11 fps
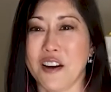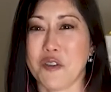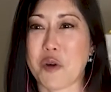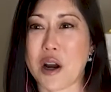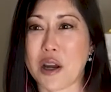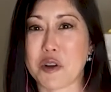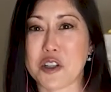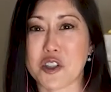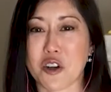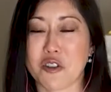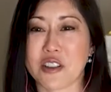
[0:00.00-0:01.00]
why we
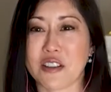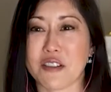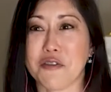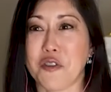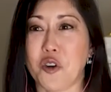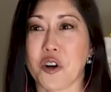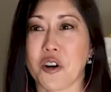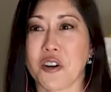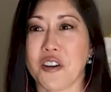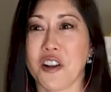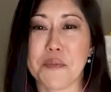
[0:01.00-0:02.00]
chose it
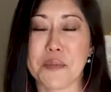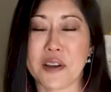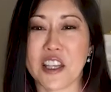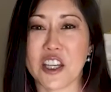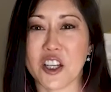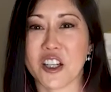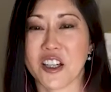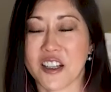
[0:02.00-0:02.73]
for Olympic year.